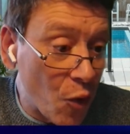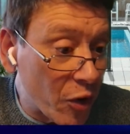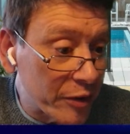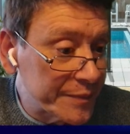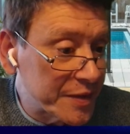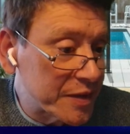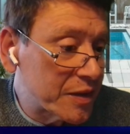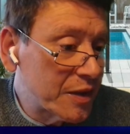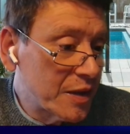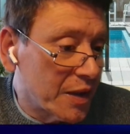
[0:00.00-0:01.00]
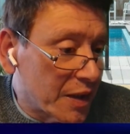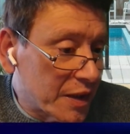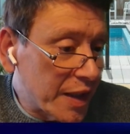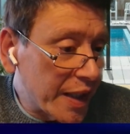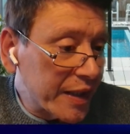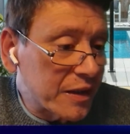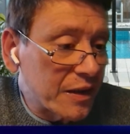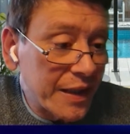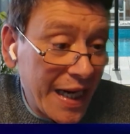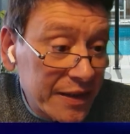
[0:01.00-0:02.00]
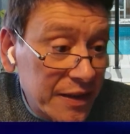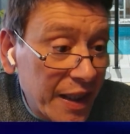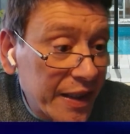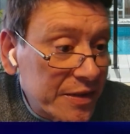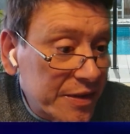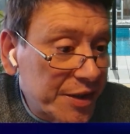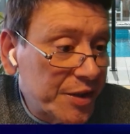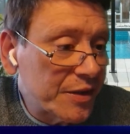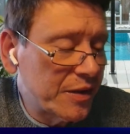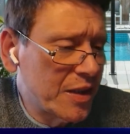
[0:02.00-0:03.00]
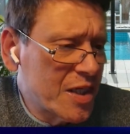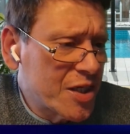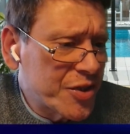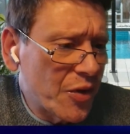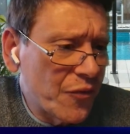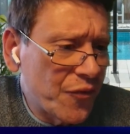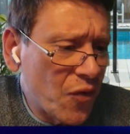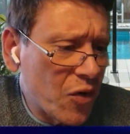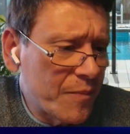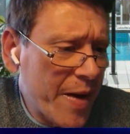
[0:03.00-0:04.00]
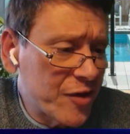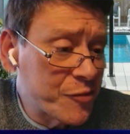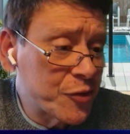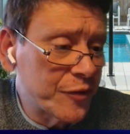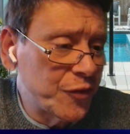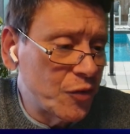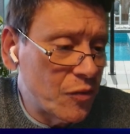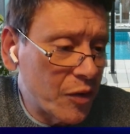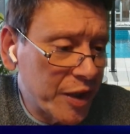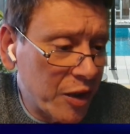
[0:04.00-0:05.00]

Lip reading: forms, like guidelines here. So for management review,